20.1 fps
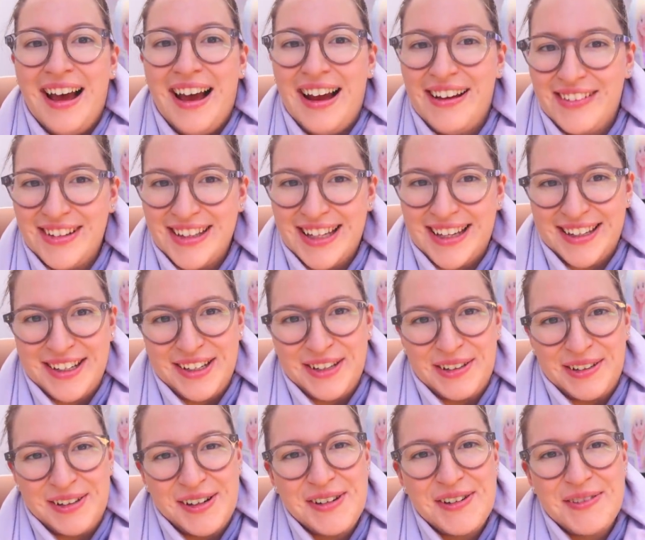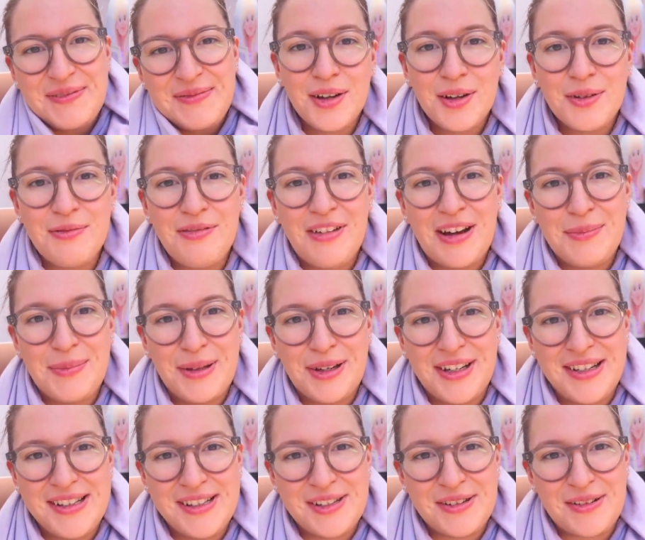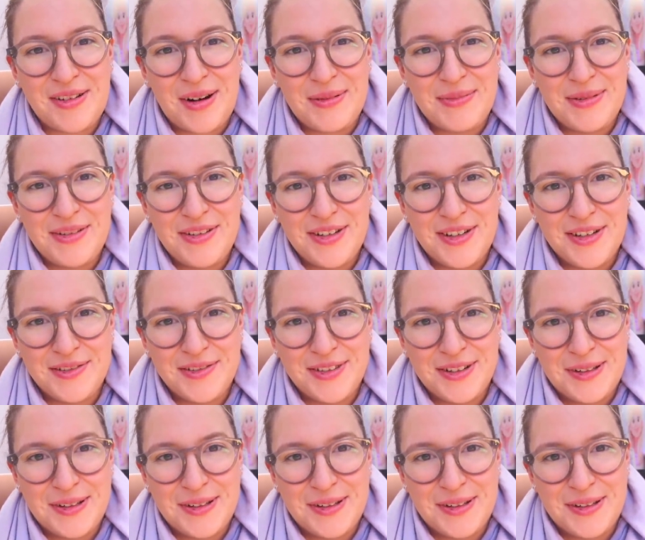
I will let you know. Come find me on Instagram if you're not